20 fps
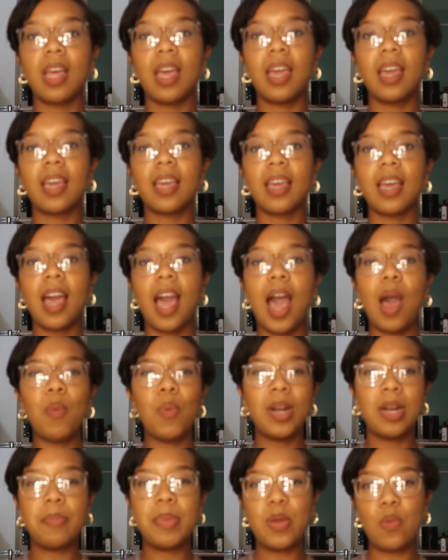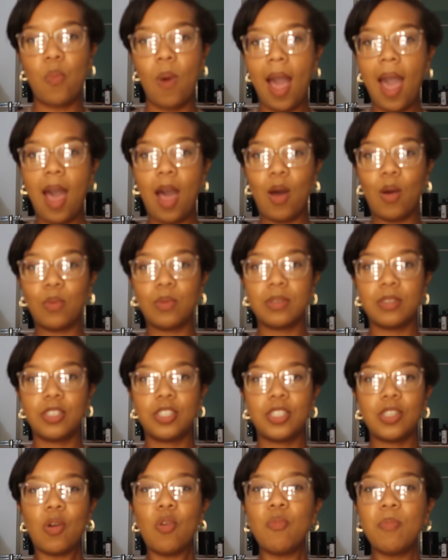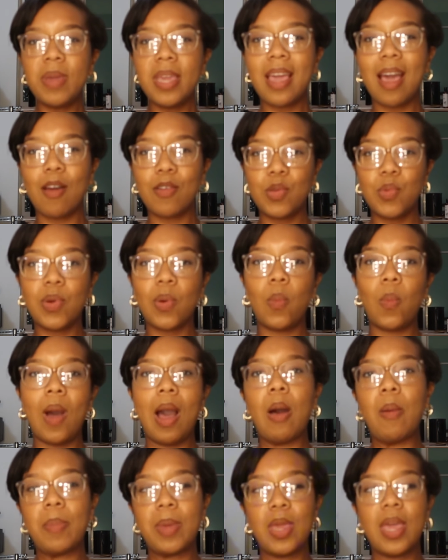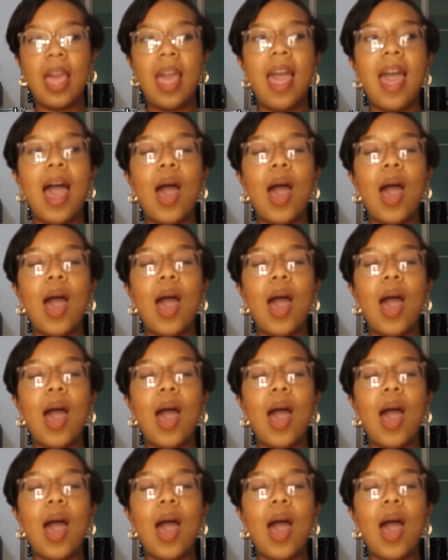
Like, I want to be wowed. Show me how you can wow me.